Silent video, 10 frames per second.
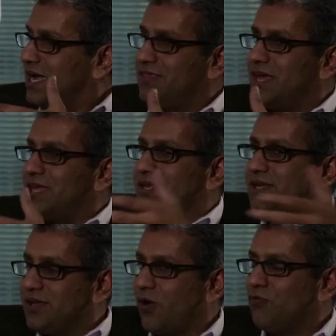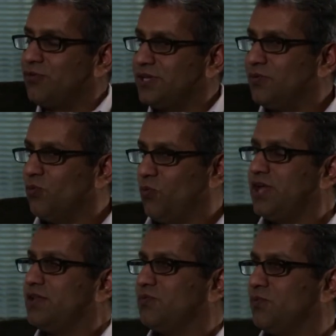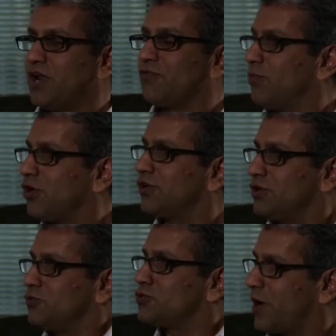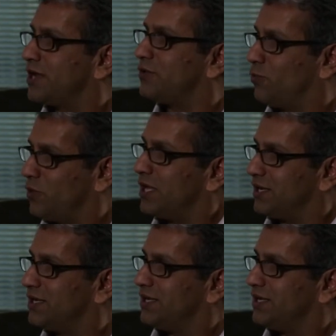and then hopefully win whatever market you're trying to win.